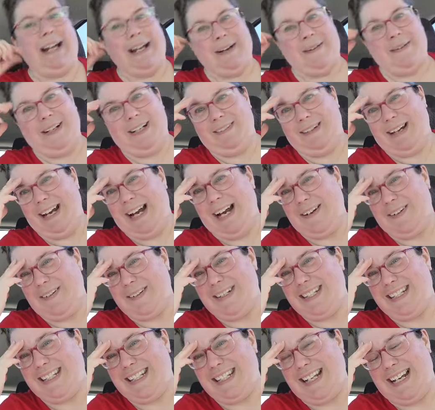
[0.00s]
I went around,
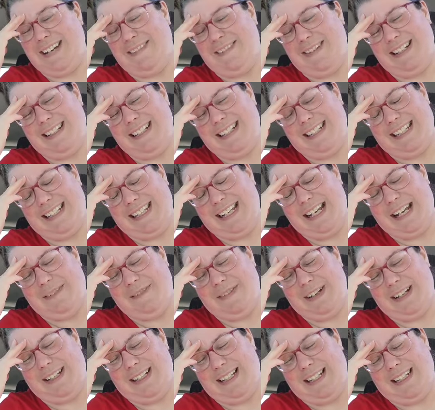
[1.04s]
I went to leave,
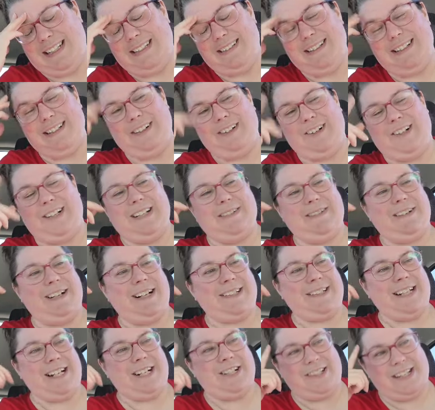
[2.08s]
and the girl that
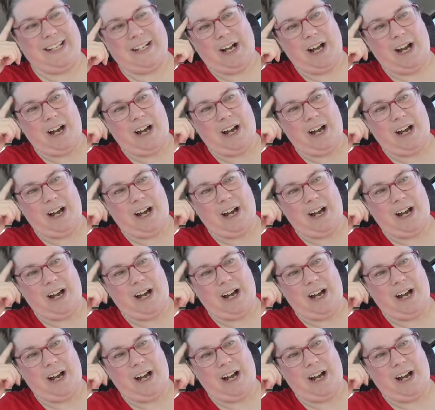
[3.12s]
works there was like,